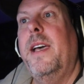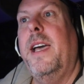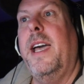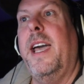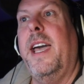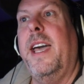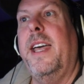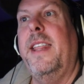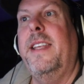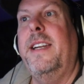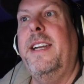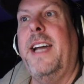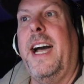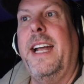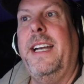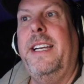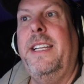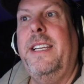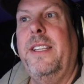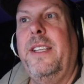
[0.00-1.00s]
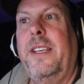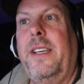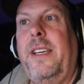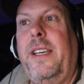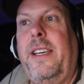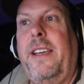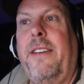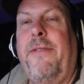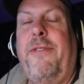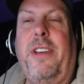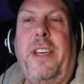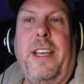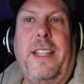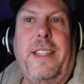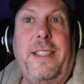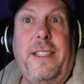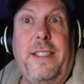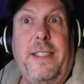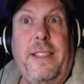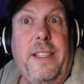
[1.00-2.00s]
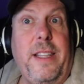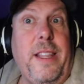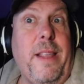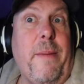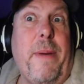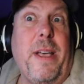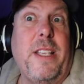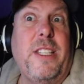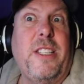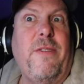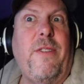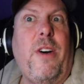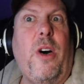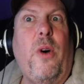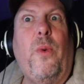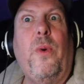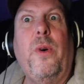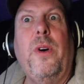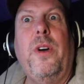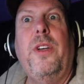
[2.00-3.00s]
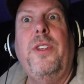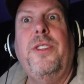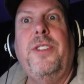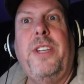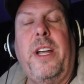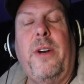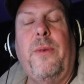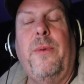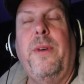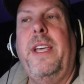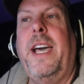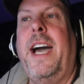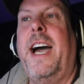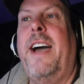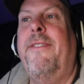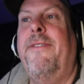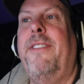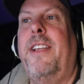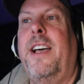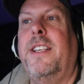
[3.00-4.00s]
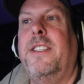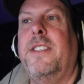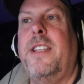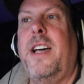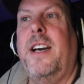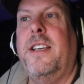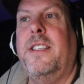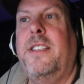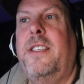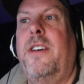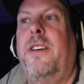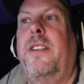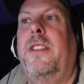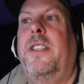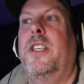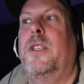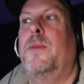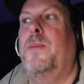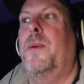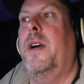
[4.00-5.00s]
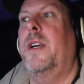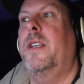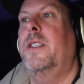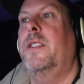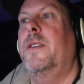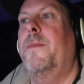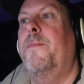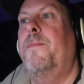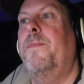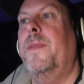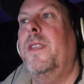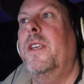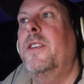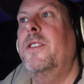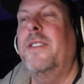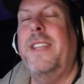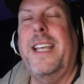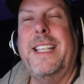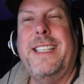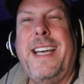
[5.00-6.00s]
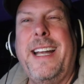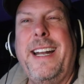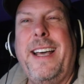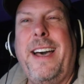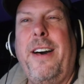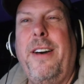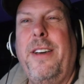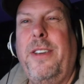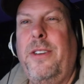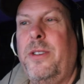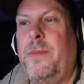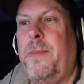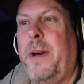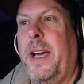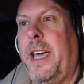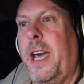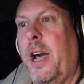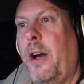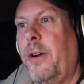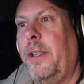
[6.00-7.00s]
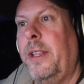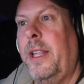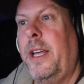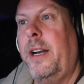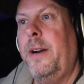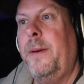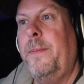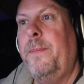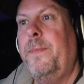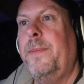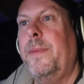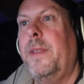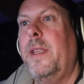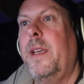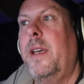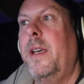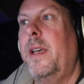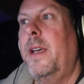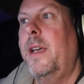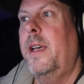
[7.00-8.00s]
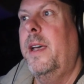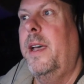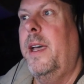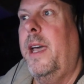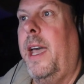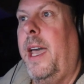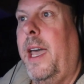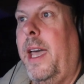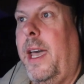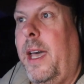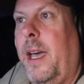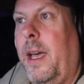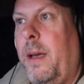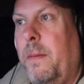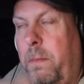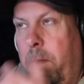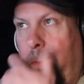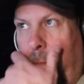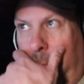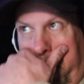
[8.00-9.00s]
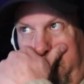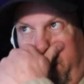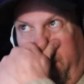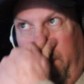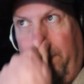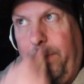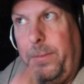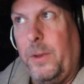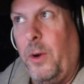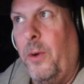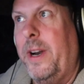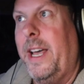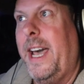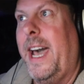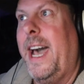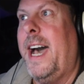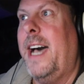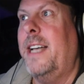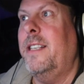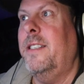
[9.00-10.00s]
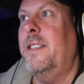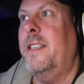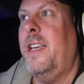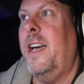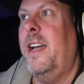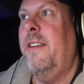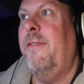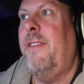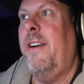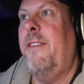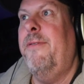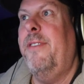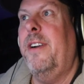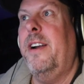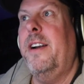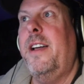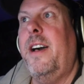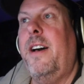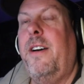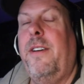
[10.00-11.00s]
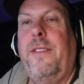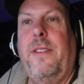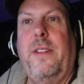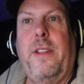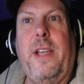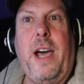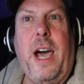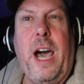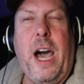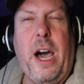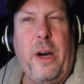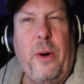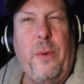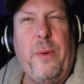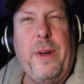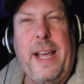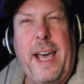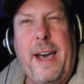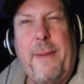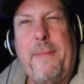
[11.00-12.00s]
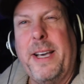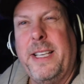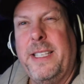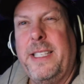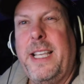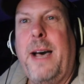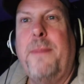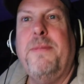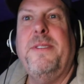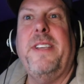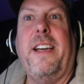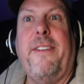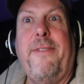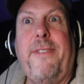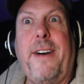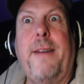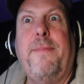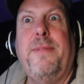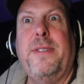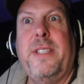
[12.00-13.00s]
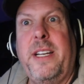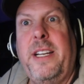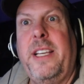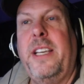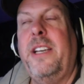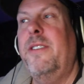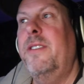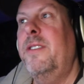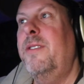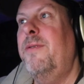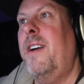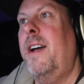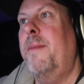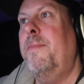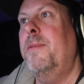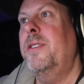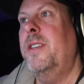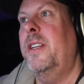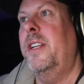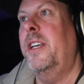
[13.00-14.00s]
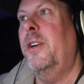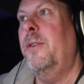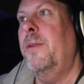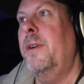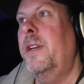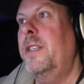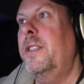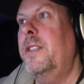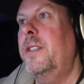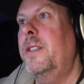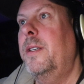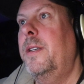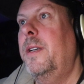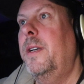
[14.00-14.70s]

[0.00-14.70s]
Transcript: And then ideally, if you get the best of all worlds, you got a really high flying stock, sell at this price. So that's kind of how I use my calculator. And what it has is kind of, I figured out how I want to have my stops, like a 5% increase, 5% increase.